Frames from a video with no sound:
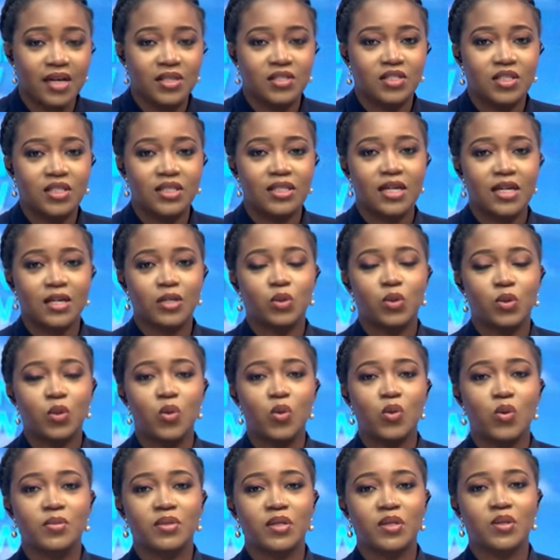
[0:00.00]
GTEx
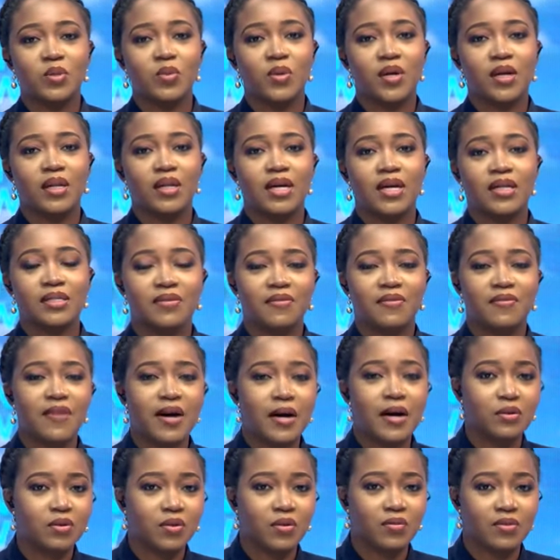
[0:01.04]
Homes, as well as the
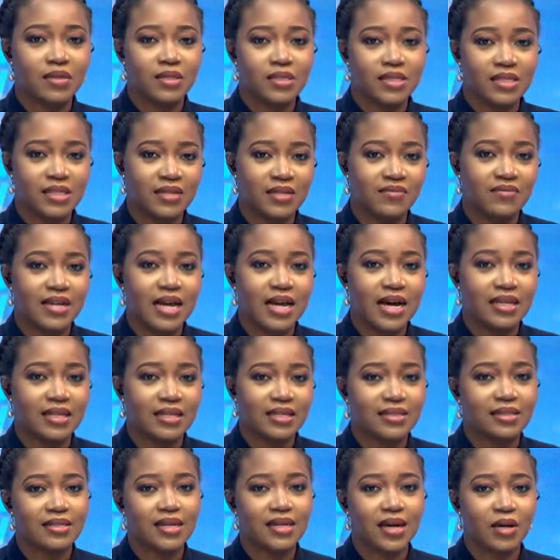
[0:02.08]
founder of the Stephen
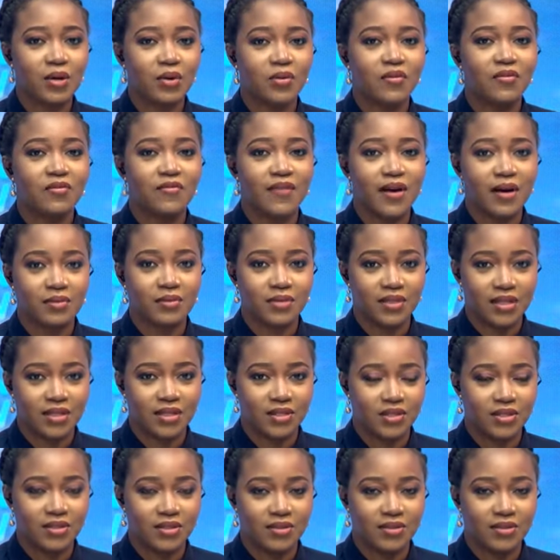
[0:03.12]
Akintayo Foundation.